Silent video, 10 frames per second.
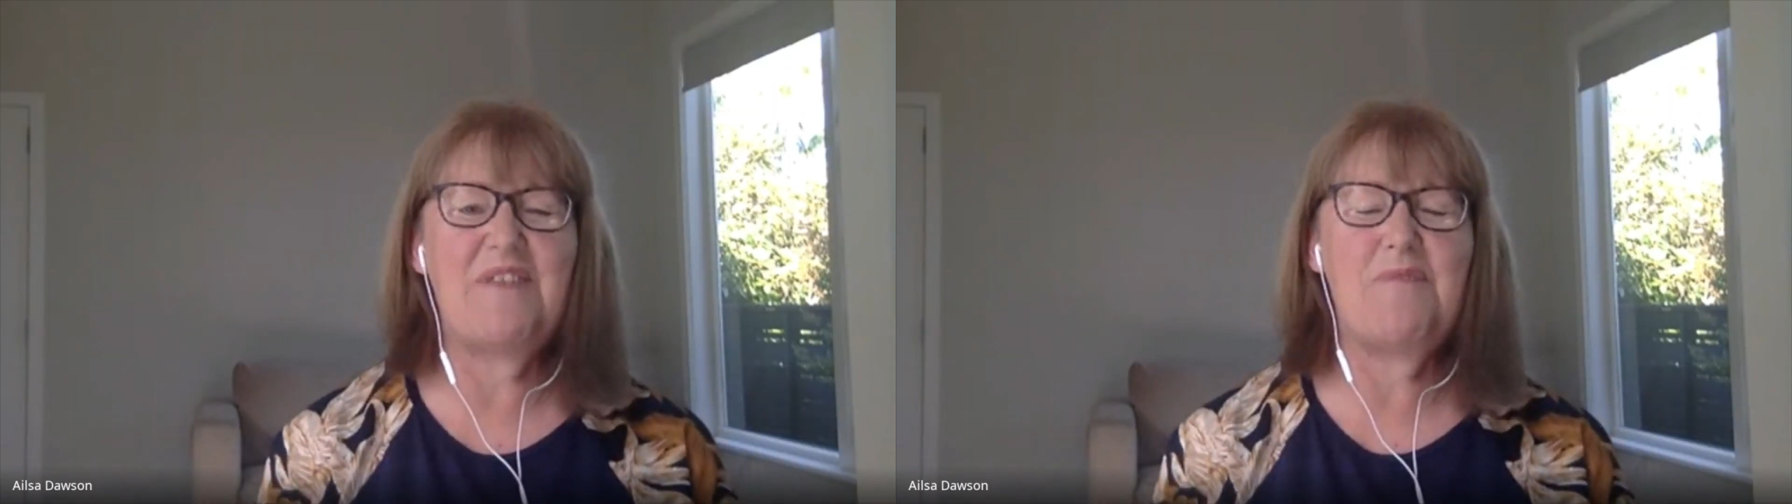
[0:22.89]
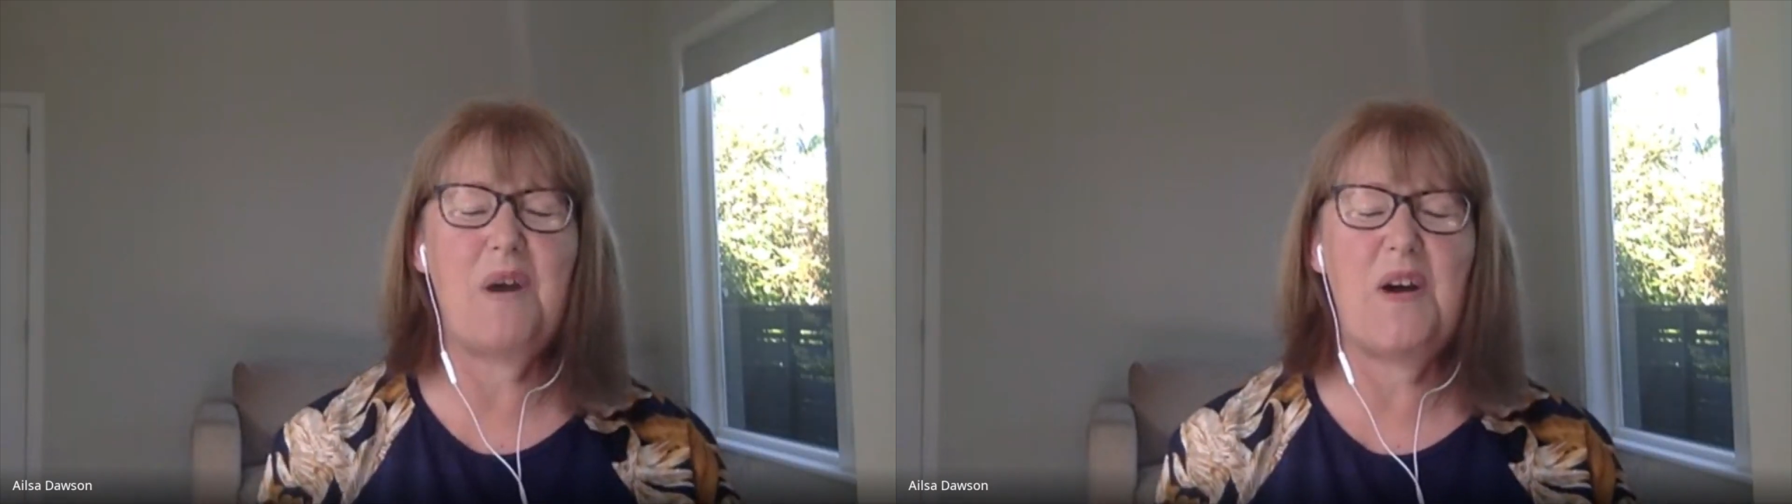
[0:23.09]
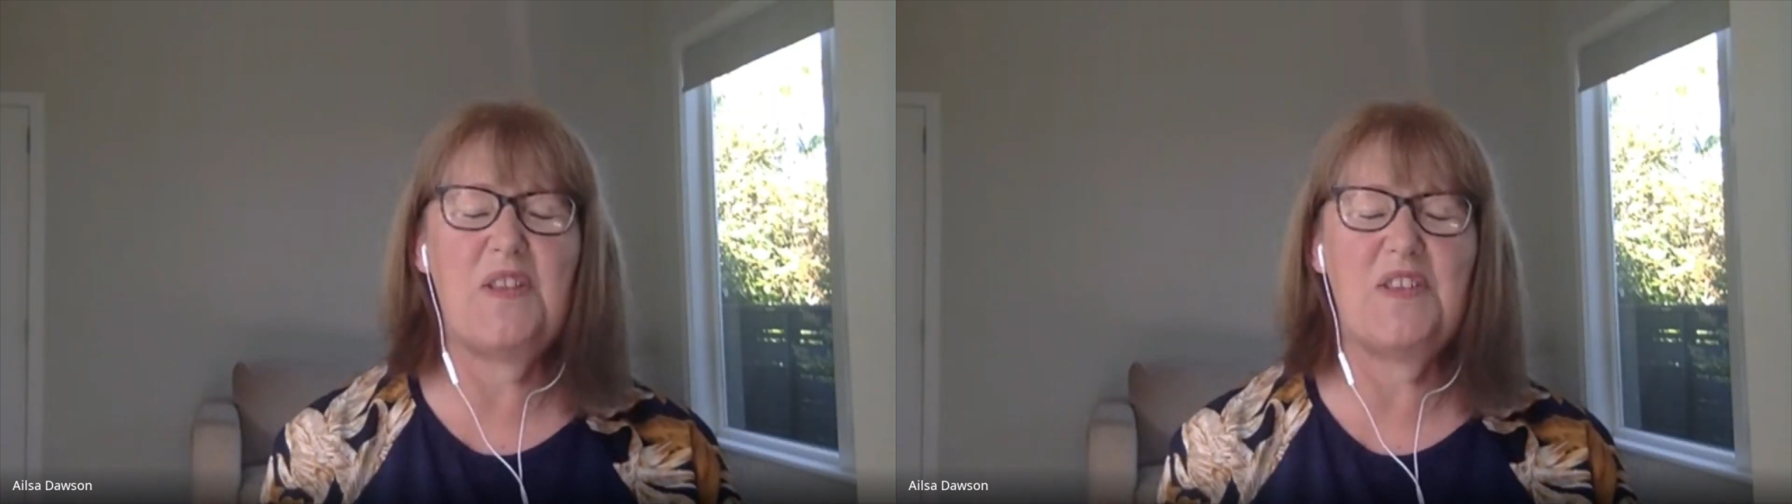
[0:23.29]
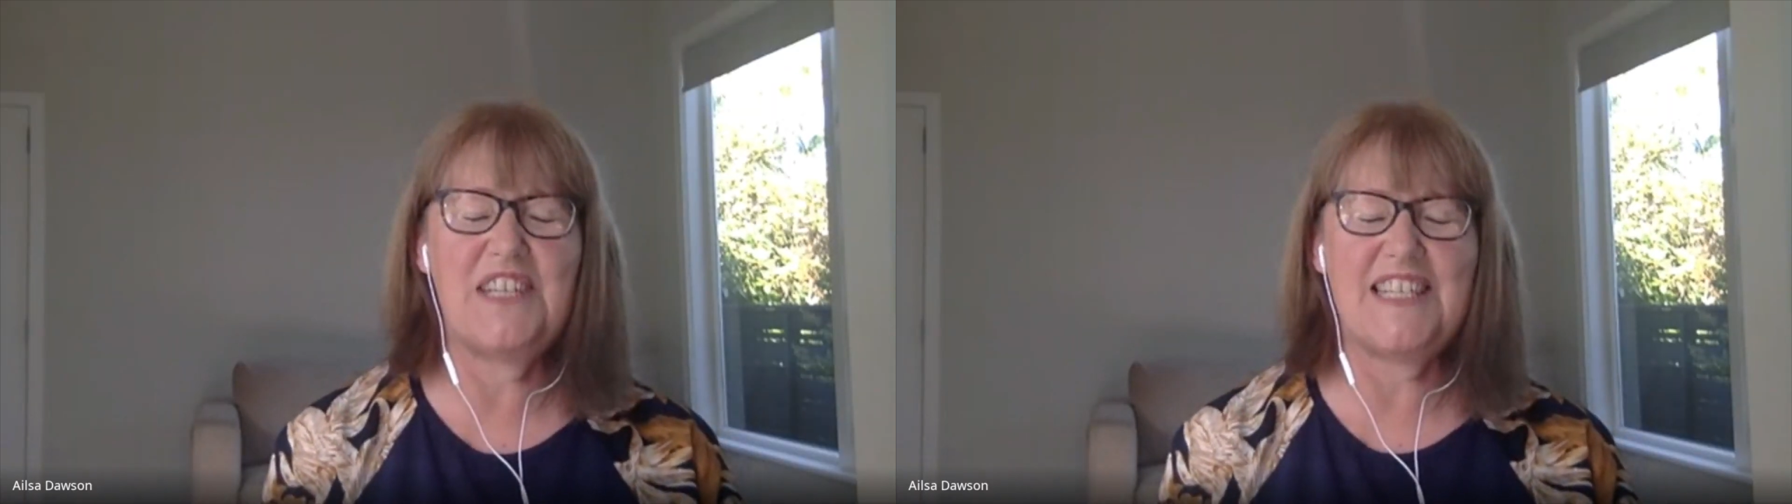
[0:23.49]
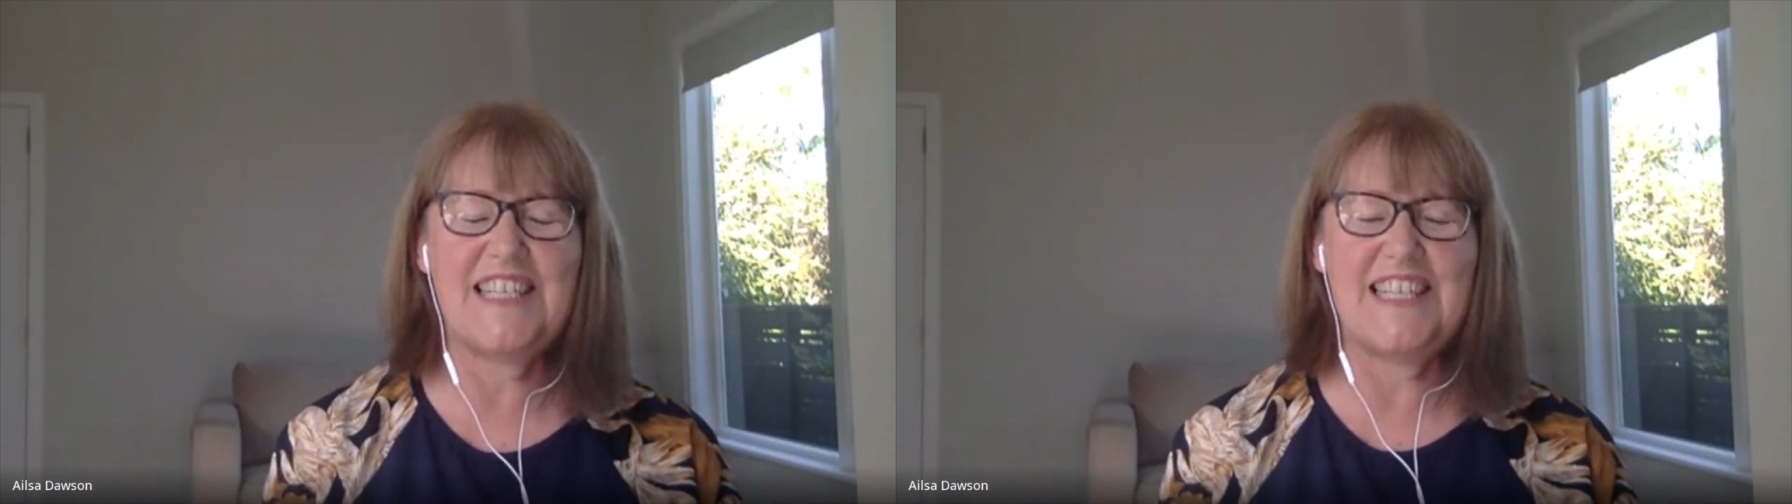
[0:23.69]
both
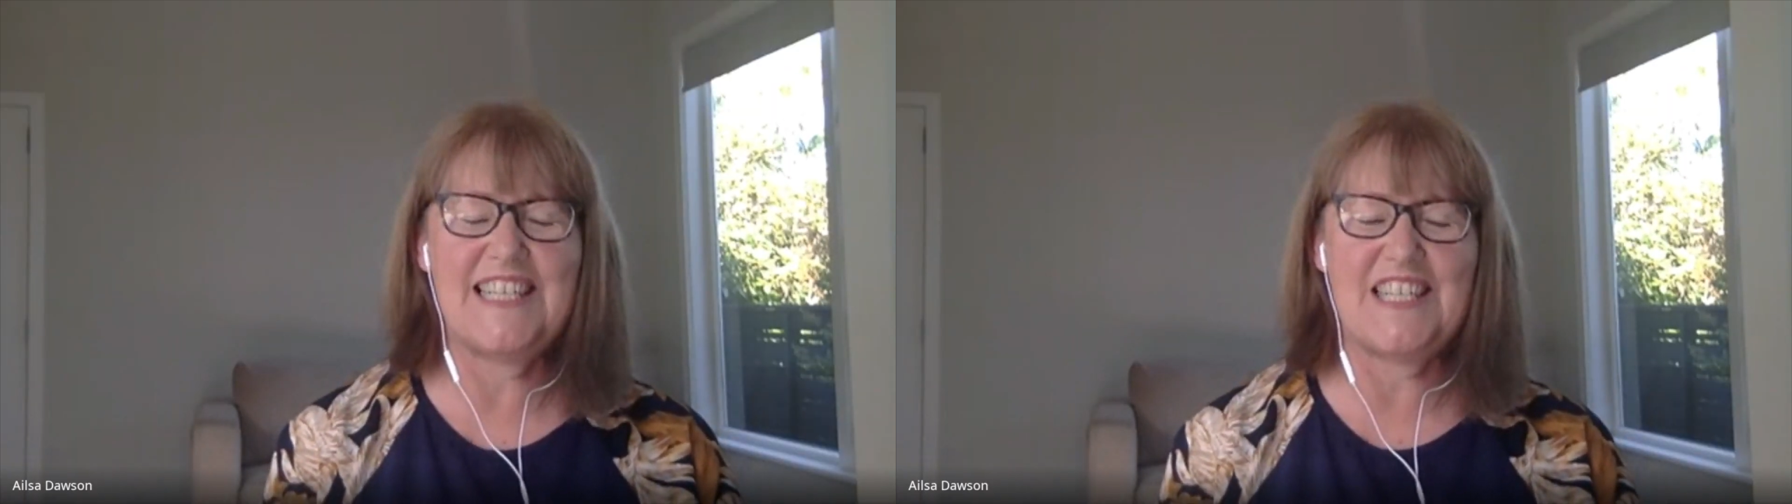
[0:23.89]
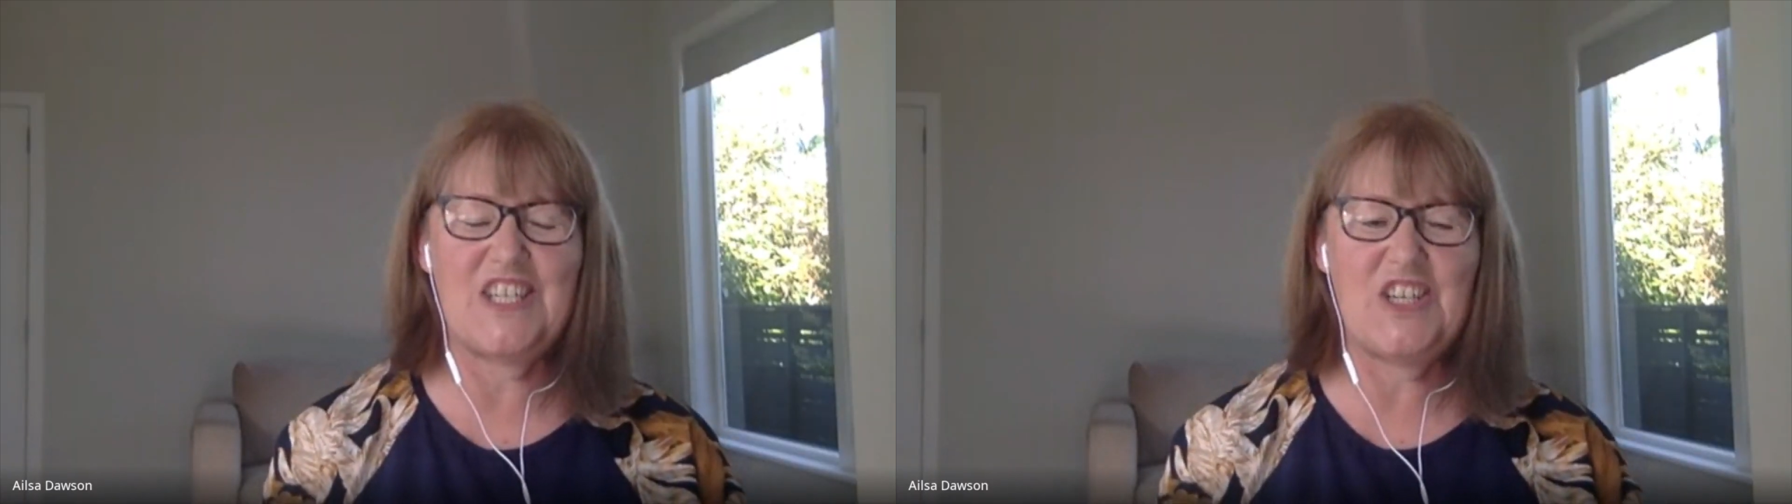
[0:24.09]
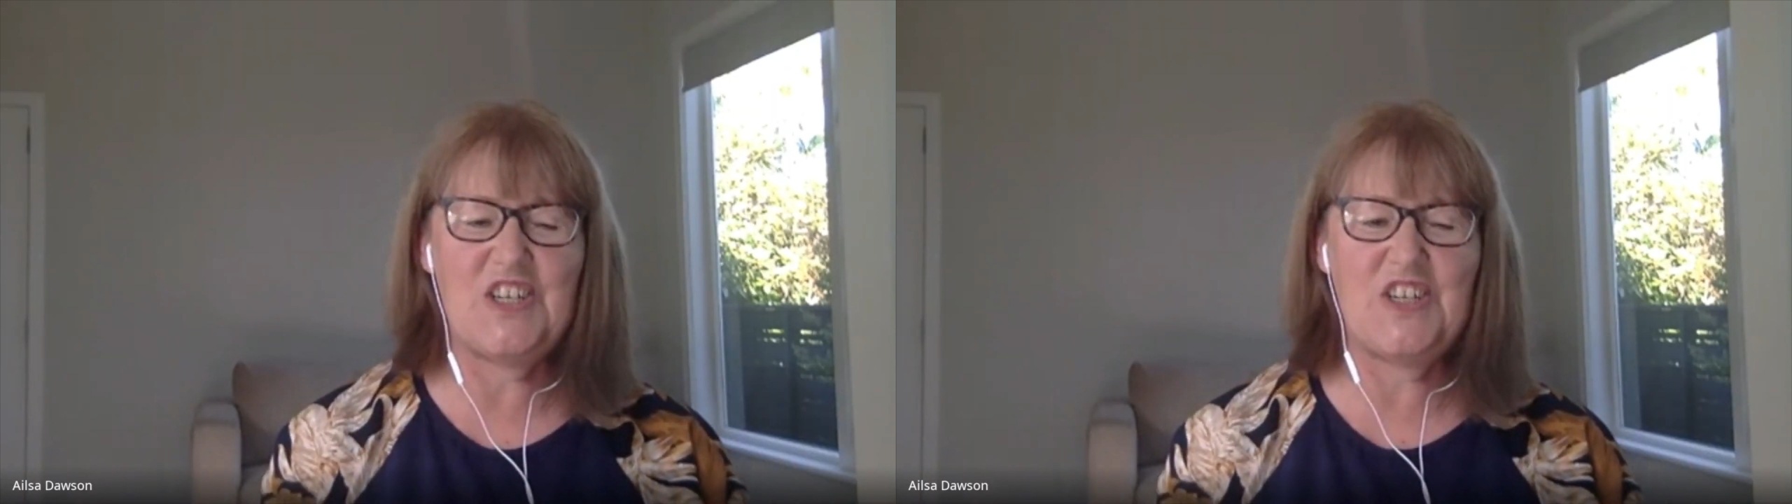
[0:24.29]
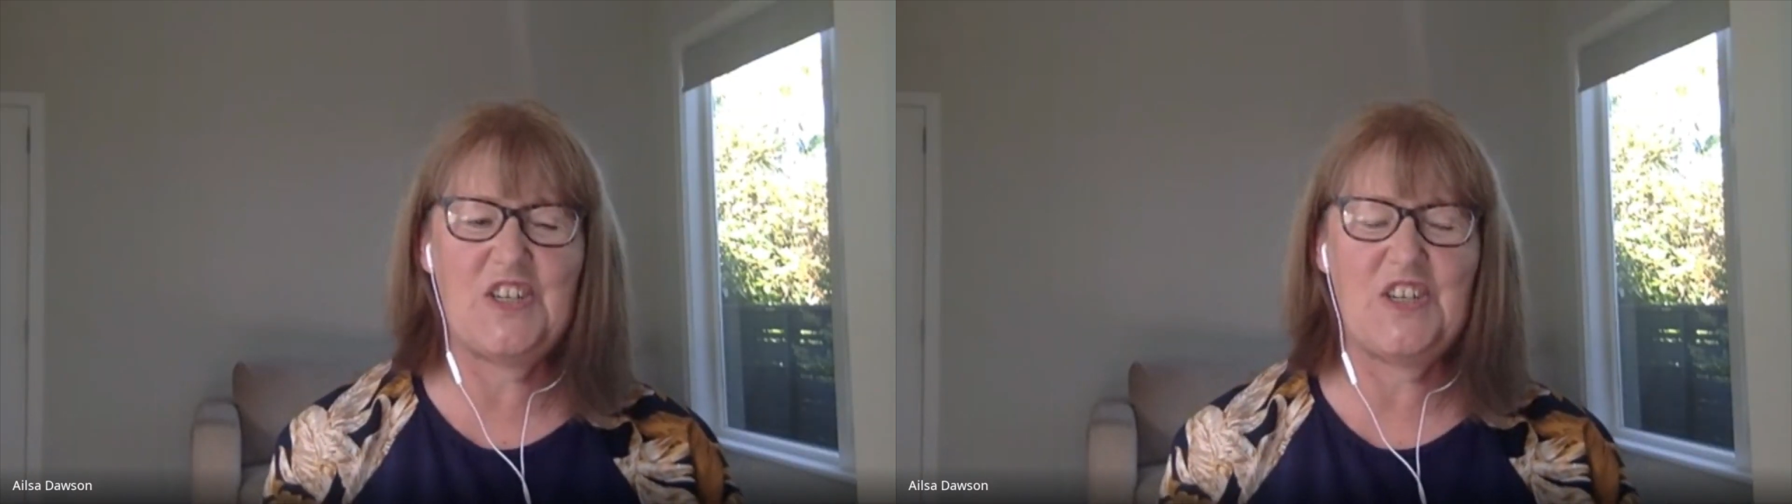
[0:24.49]
just listened to